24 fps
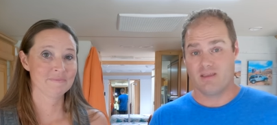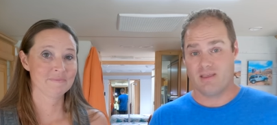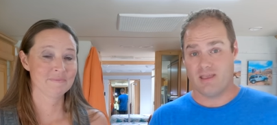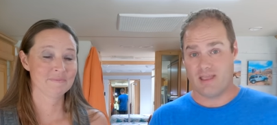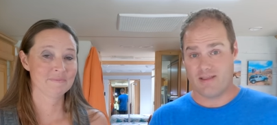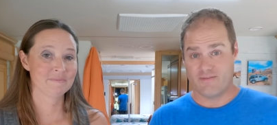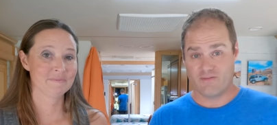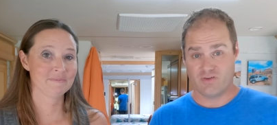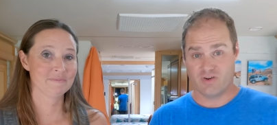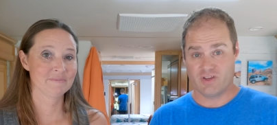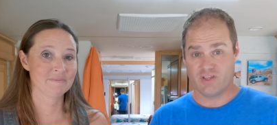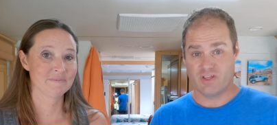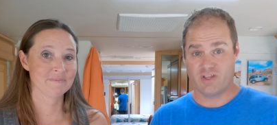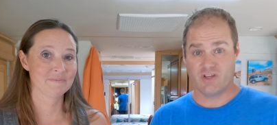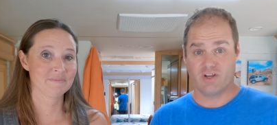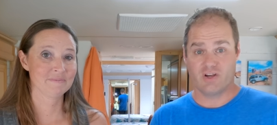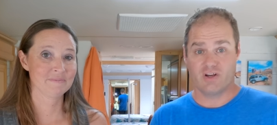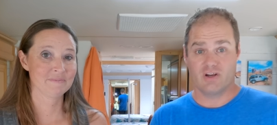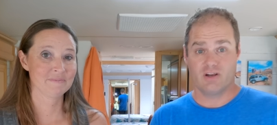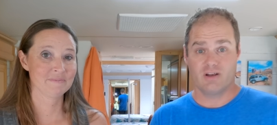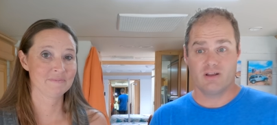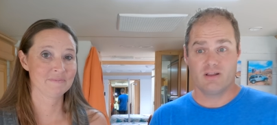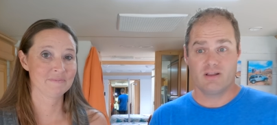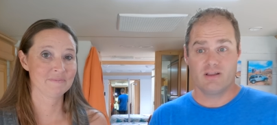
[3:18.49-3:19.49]
Speaker 1: every
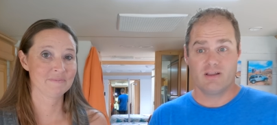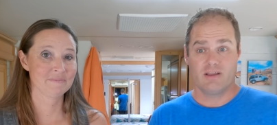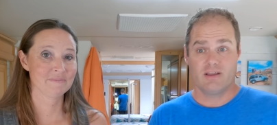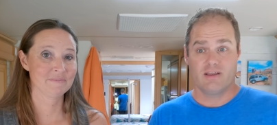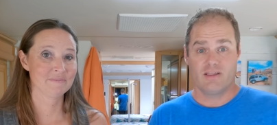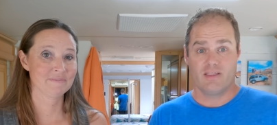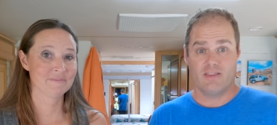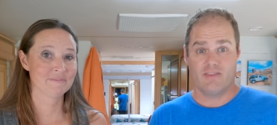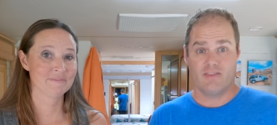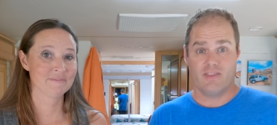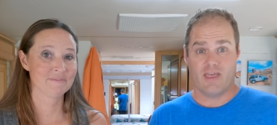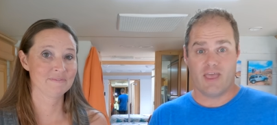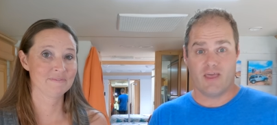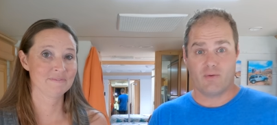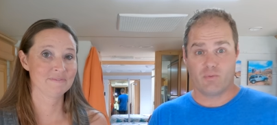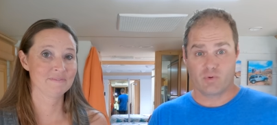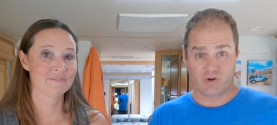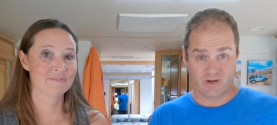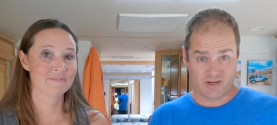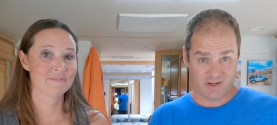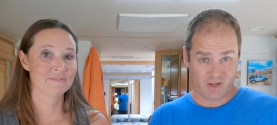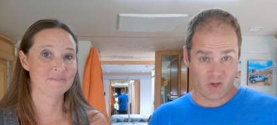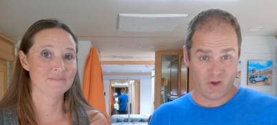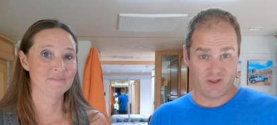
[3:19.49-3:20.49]
year. And
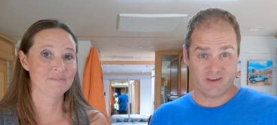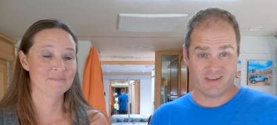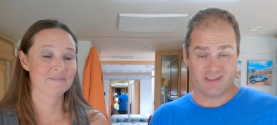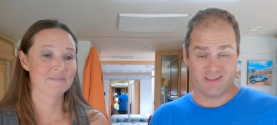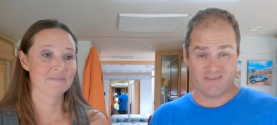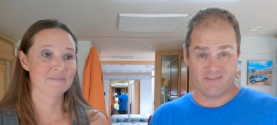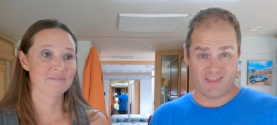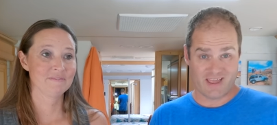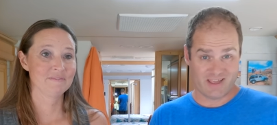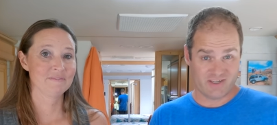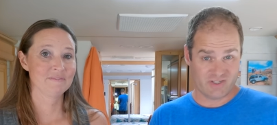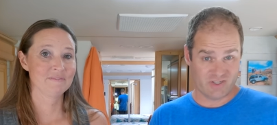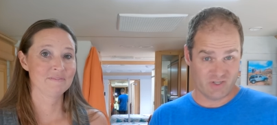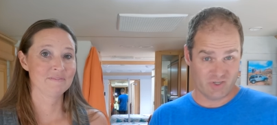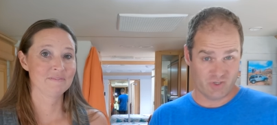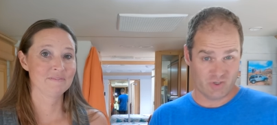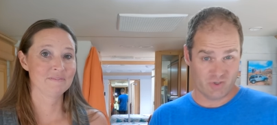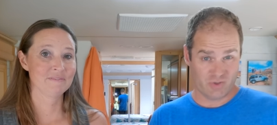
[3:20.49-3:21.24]
we're going to go ahead and give that to